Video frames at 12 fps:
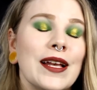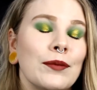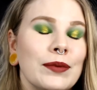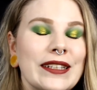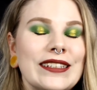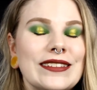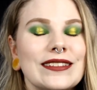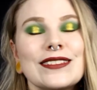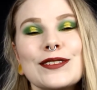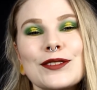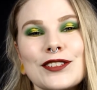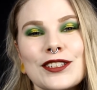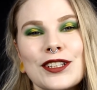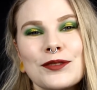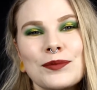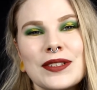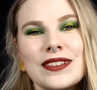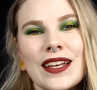please do so you don't
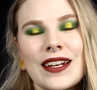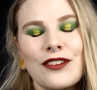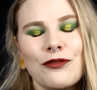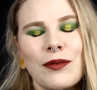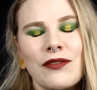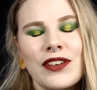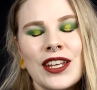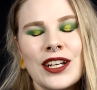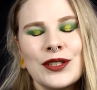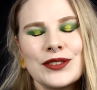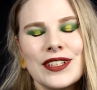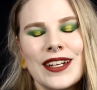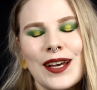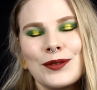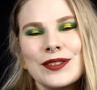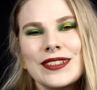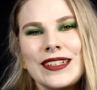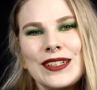miss any of my videos and I will
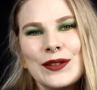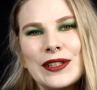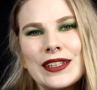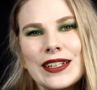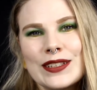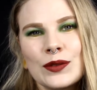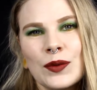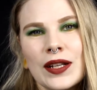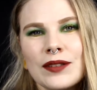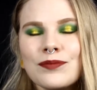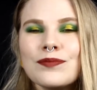see you in the next one.